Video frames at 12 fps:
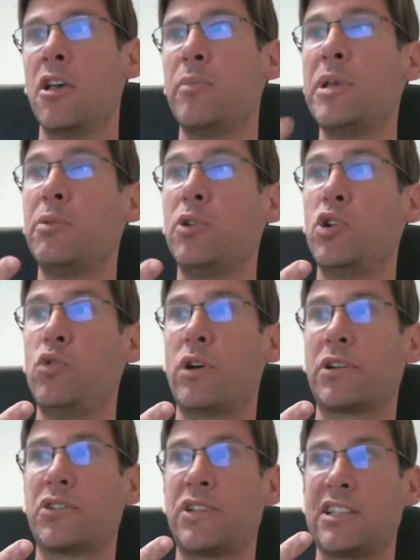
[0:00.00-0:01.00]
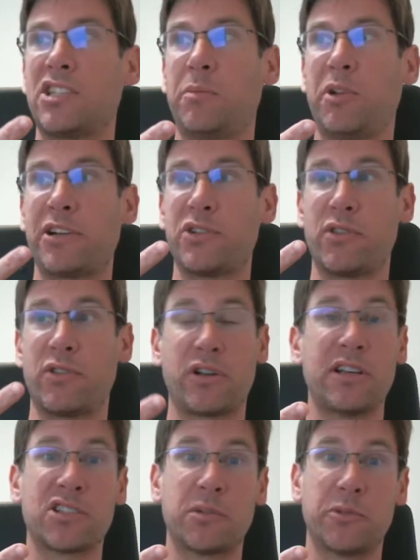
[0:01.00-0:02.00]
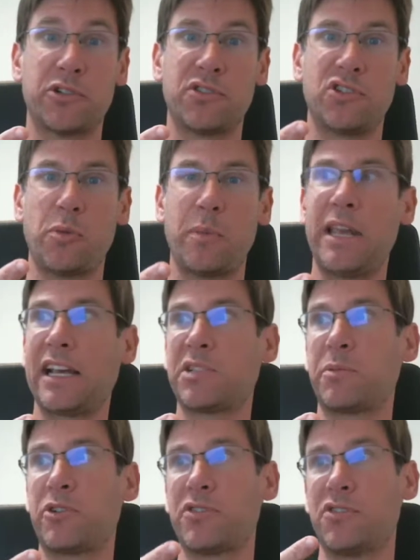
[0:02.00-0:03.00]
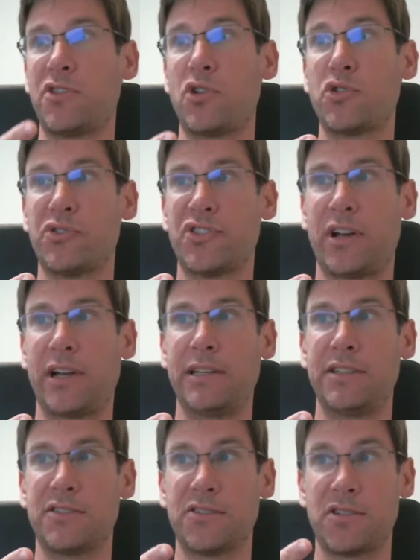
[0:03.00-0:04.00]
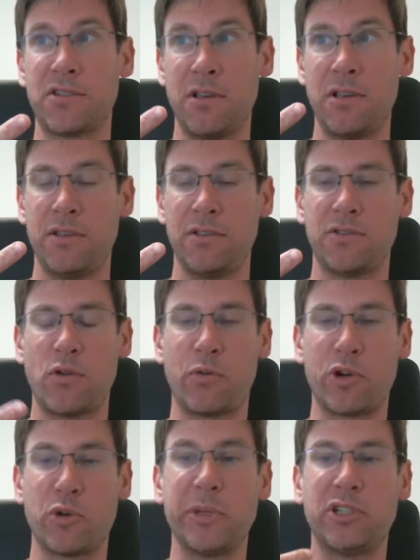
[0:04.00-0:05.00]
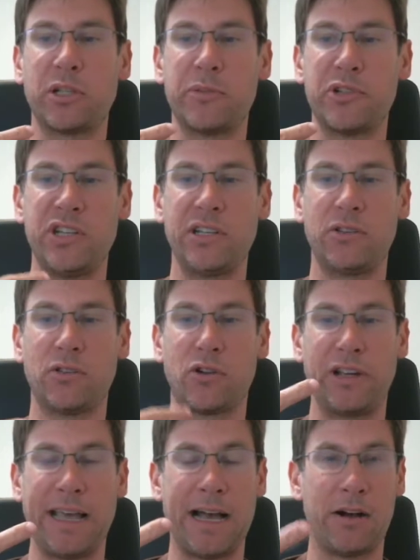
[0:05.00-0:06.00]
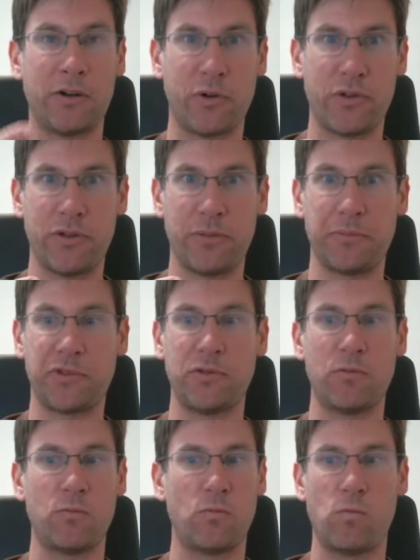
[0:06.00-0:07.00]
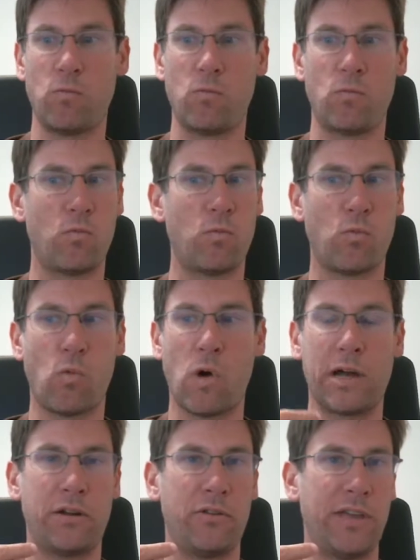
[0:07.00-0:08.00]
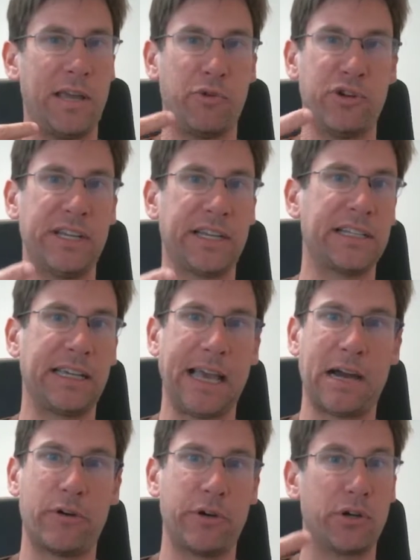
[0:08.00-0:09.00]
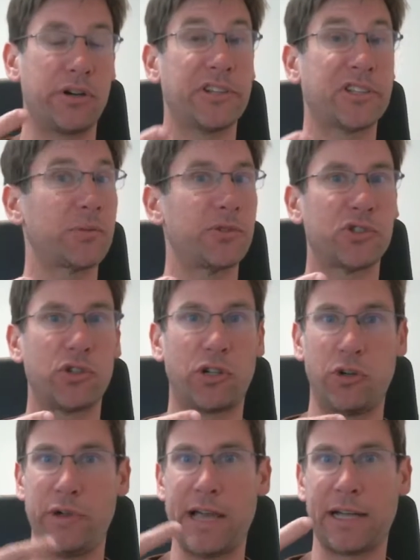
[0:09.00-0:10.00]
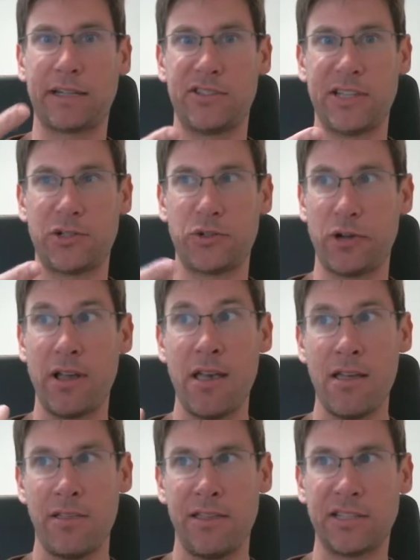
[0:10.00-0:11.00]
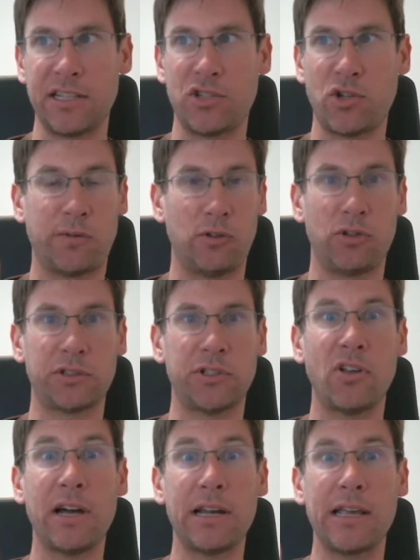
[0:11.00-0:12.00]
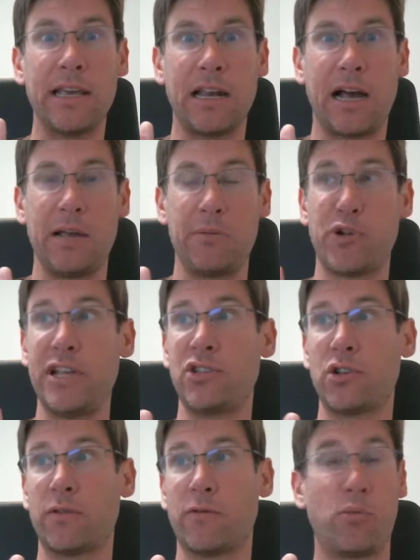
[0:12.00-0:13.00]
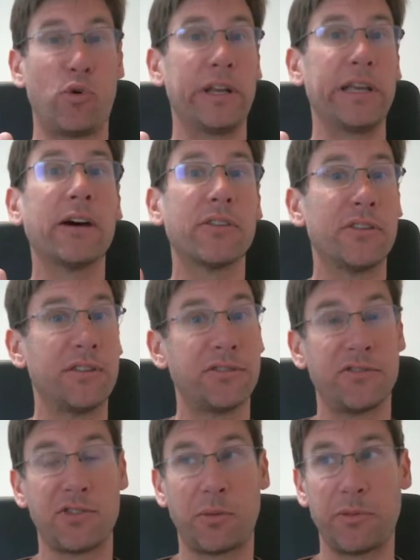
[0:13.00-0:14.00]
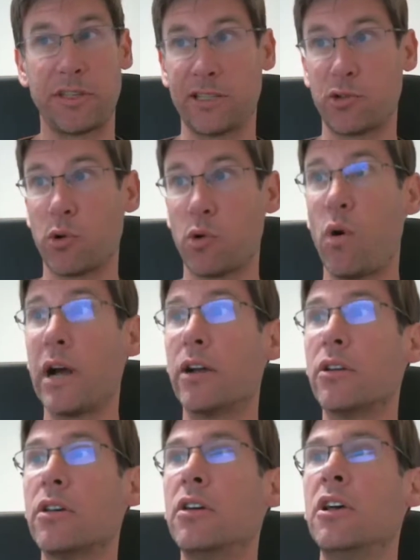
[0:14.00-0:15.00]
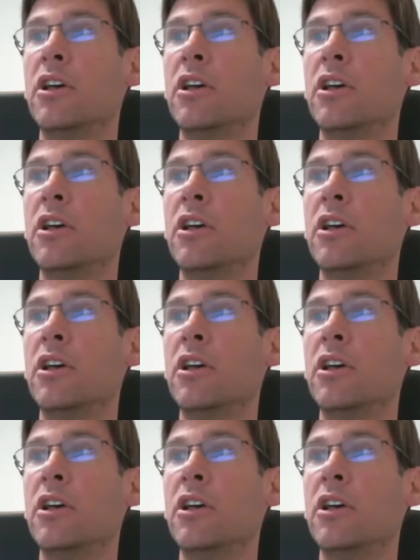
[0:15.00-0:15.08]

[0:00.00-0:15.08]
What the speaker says: People who understand suppliers and their customers, domain experts and social scientists. So when you're building machine learning algorithms, what are they predicting? How are your customers going to react, etc.? This gets overlooked a lot, and I praise her for pointing out that this is something that's required.